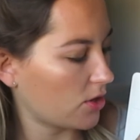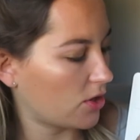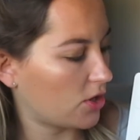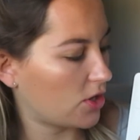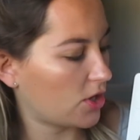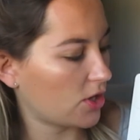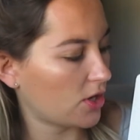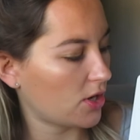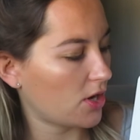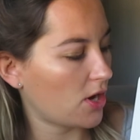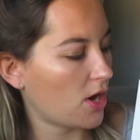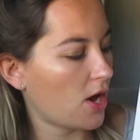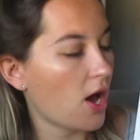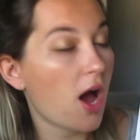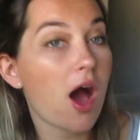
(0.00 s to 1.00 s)
K,
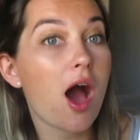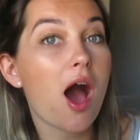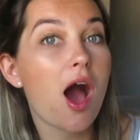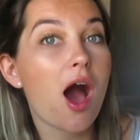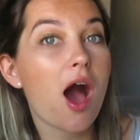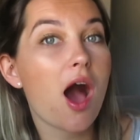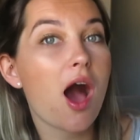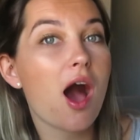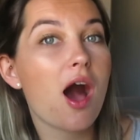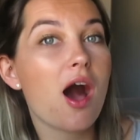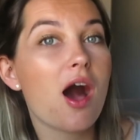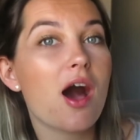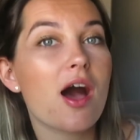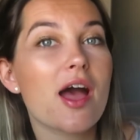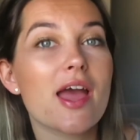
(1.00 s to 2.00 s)

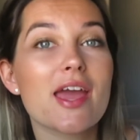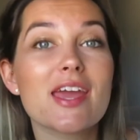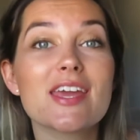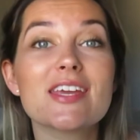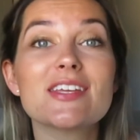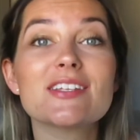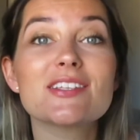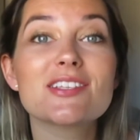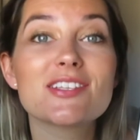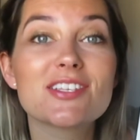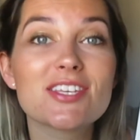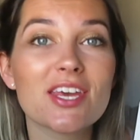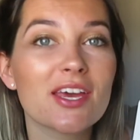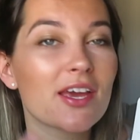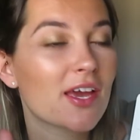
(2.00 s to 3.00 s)
I,
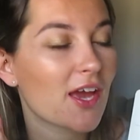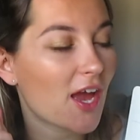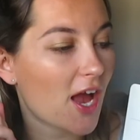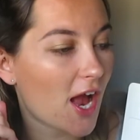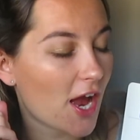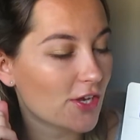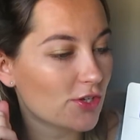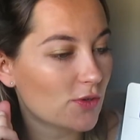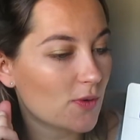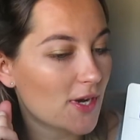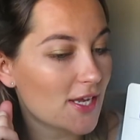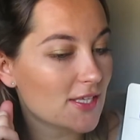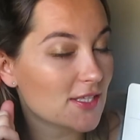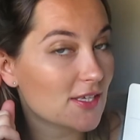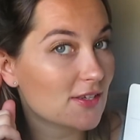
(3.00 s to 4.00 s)
T, and you
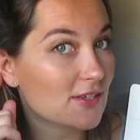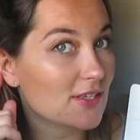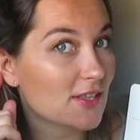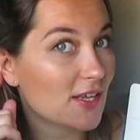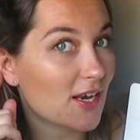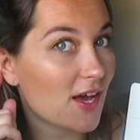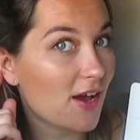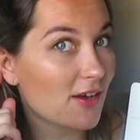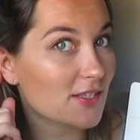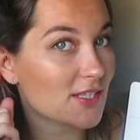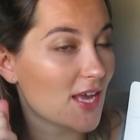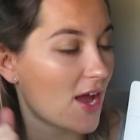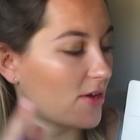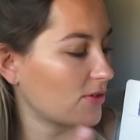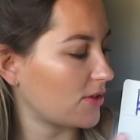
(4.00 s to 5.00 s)
listen to the last
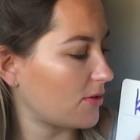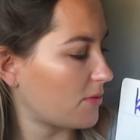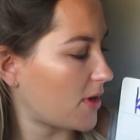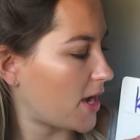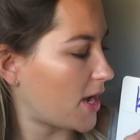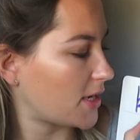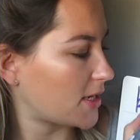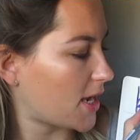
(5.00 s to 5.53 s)
sound in the word